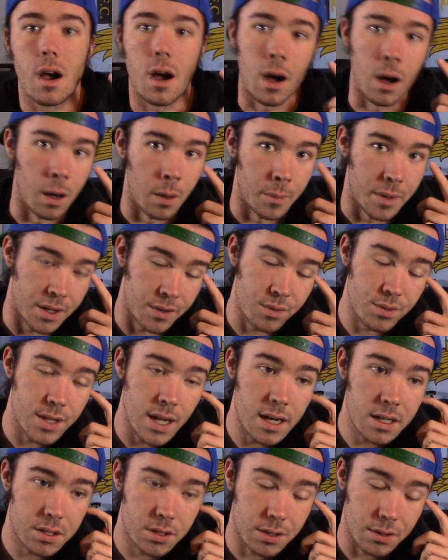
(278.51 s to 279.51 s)
It was
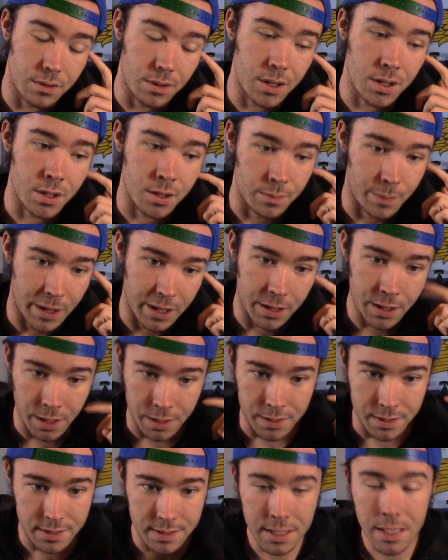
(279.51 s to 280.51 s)
actually, oh my
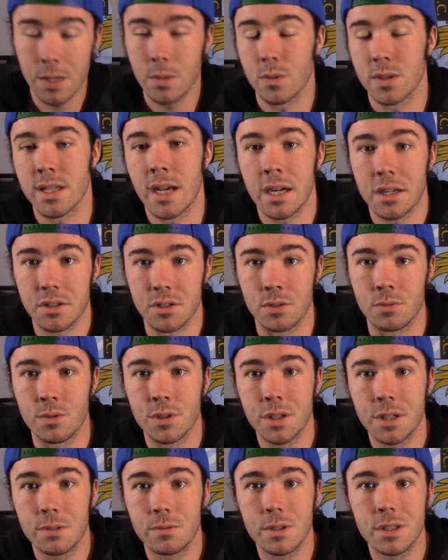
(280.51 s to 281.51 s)
god, the scene was actually
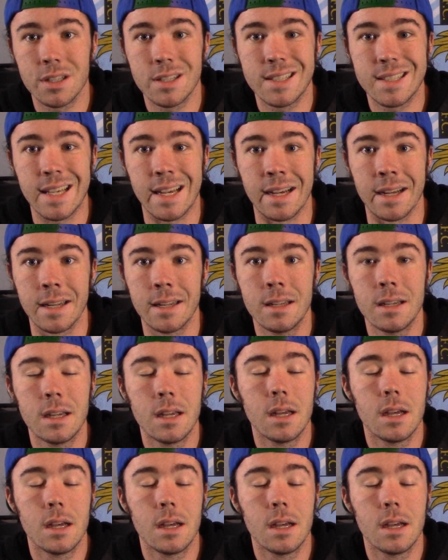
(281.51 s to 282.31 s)
really, really sad.